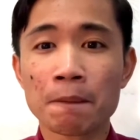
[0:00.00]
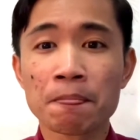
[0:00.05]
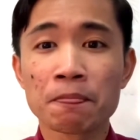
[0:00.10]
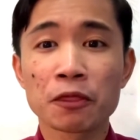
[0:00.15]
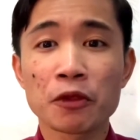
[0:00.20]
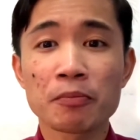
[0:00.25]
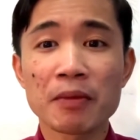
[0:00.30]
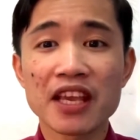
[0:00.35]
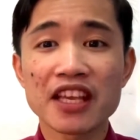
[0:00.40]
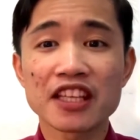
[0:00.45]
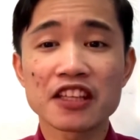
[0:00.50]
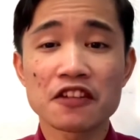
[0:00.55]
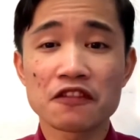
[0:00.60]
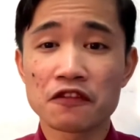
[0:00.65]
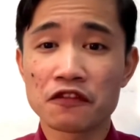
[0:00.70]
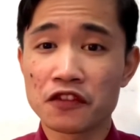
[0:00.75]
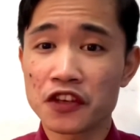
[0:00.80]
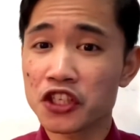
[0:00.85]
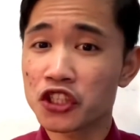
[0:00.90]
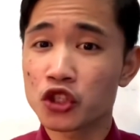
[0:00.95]
to make it
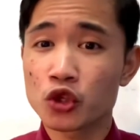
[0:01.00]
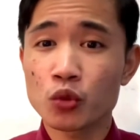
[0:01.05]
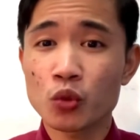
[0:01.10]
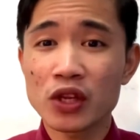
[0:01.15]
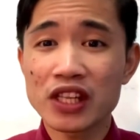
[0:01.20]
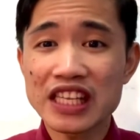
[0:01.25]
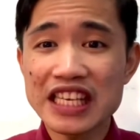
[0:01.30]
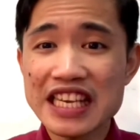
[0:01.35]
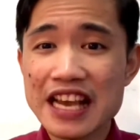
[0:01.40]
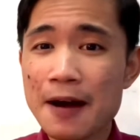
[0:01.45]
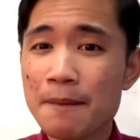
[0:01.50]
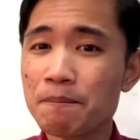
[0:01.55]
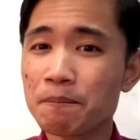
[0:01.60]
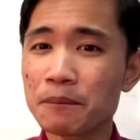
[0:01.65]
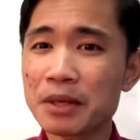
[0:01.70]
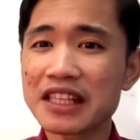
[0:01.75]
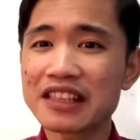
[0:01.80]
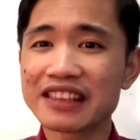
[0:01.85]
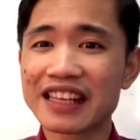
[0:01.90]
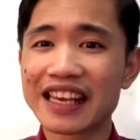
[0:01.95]
visually
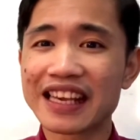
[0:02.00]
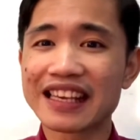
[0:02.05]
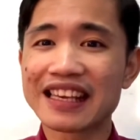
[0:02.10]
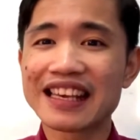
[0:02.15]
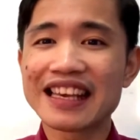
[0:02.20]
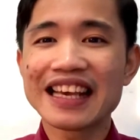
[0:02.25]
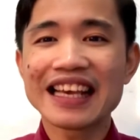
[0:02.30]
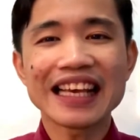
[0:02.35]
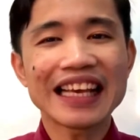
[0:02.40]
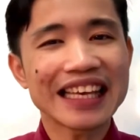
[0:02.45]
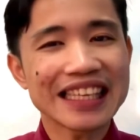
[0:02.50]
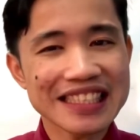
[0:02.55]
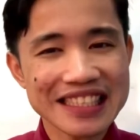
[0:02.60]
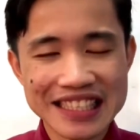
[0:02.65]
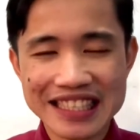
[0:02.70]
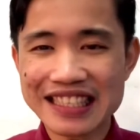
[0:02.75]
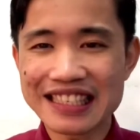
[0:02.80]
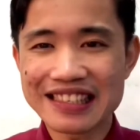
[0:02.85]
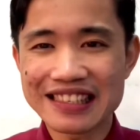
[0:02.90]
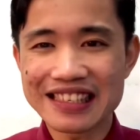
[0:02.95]
appealing
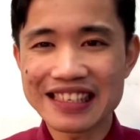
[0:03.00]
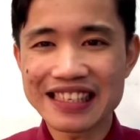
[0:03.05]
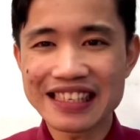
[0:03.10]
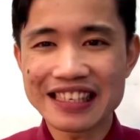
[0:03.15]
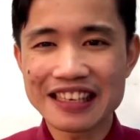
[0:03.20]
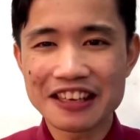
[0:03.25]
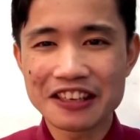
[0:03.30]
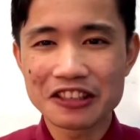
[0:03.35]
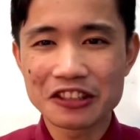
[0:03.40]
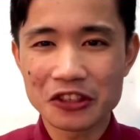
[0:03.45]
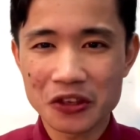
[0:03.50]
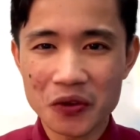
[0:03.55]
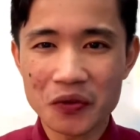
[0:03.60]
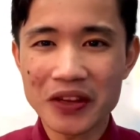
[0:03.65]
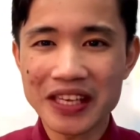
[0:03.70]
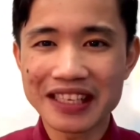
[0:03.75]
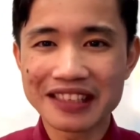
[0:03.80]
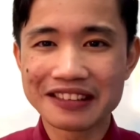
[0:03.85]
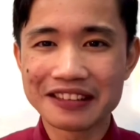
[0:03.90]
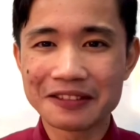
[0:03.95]
and easy to
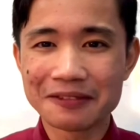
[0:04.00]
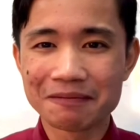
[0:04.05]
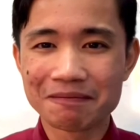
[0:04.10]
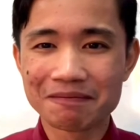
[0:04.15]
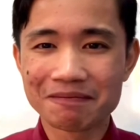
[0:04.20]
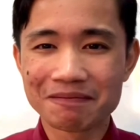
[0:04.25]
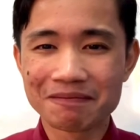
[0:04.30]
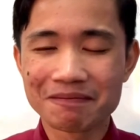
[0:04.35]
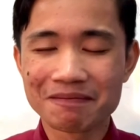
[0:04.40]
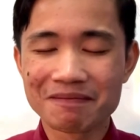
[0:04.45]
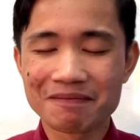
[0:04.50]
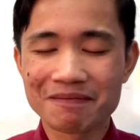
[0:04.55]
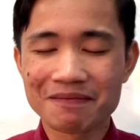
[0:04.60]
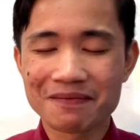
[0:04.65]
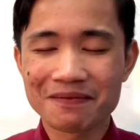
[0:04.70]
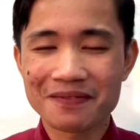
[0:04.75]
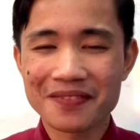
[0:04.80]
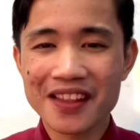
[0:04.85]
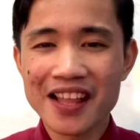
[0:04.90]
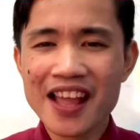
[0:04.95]
read.
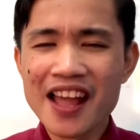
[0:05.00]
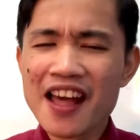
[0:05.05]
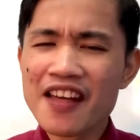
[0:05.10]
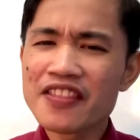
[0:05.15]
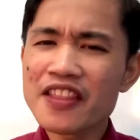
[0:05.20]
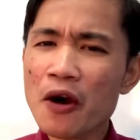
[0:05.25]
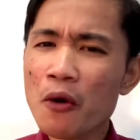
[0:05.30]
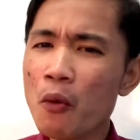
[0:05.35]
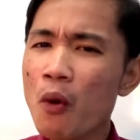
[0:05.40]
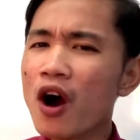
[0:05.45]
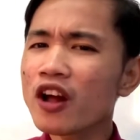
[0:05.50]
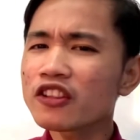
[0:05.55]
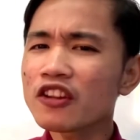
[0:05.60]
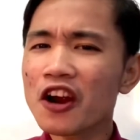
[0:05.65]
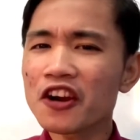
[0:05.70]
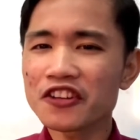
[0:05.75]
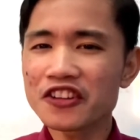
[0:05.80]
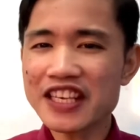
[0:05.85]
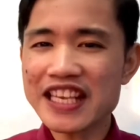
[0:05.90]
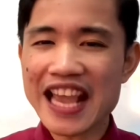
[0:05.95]
Now, what
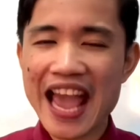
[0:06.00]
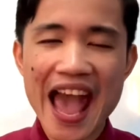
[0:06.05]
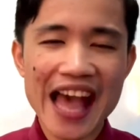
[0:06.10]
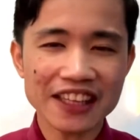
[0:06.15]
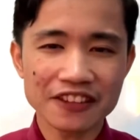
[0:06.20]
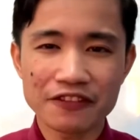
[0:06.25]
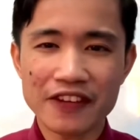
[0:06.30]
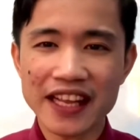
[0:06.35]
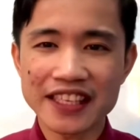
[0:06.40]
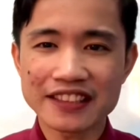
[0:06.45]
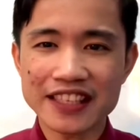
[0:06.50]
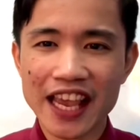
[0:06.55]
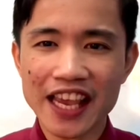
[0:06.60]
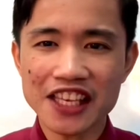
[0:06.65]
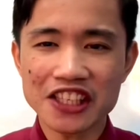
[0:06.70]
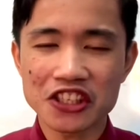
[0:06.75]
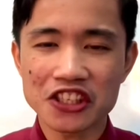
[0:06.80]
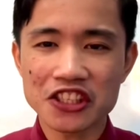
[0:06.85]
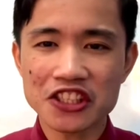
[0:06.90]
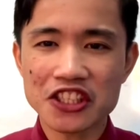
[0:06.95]
are the
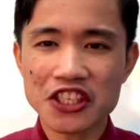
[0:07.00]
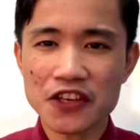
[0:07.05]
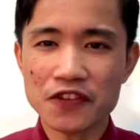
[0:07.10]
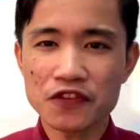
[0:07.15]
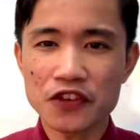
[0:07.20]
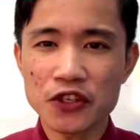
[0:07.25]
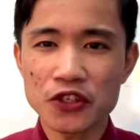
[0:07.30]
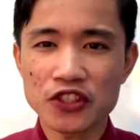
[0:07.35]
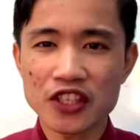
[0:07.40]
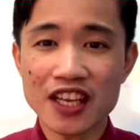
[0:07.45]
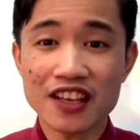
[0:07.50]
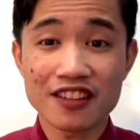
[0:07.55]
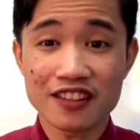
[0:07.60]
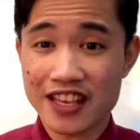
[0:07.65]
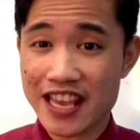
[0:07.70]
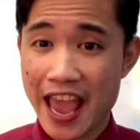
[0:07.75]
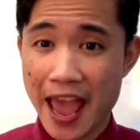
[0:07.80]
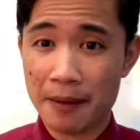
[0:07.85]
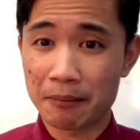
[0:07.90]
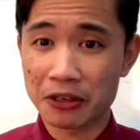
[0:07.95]
advantages of using
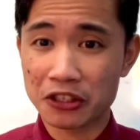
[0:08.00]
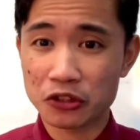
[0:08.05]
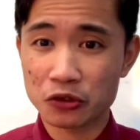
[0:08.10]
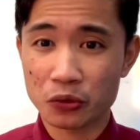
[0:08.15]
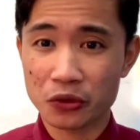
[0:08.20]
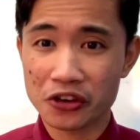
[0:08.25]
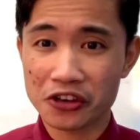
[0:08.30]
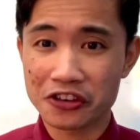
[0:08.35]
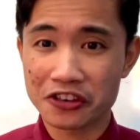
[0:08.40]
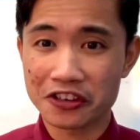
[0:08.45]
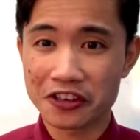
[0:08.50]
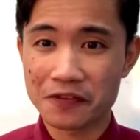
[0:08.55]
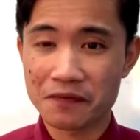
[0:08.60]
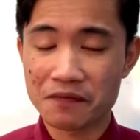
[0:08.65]
the MS Word?